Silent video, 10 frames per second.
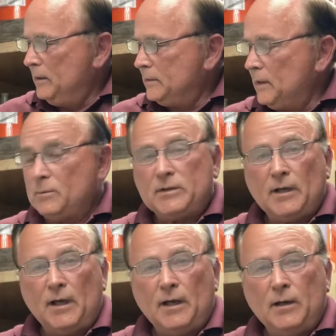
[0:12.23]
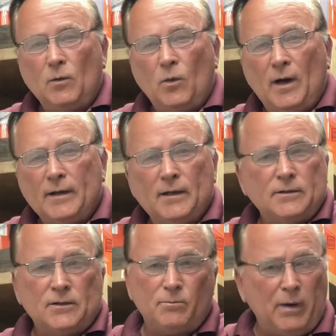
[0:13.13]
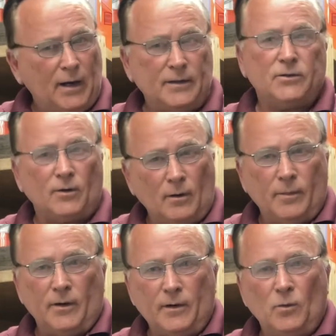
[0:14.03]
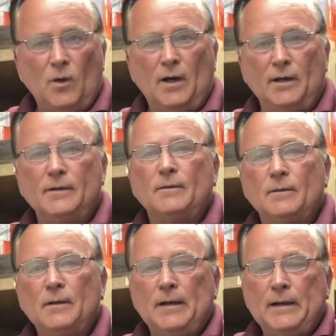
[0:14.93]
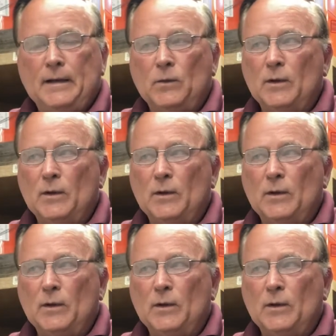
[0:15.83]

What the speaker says: some say, why not just buy strawberry wine?